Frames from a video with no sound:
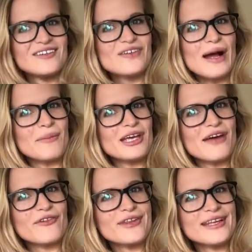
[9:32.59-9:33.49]
grabbing
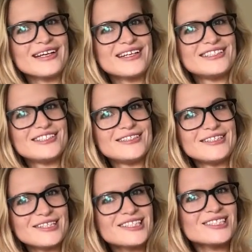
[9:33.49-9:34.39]
everything into your
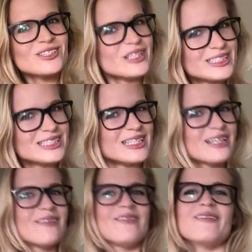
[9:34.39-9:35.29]
ear because you're
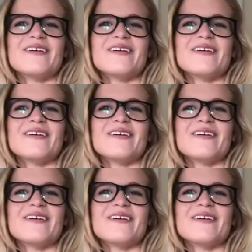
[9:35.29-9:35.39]
listening.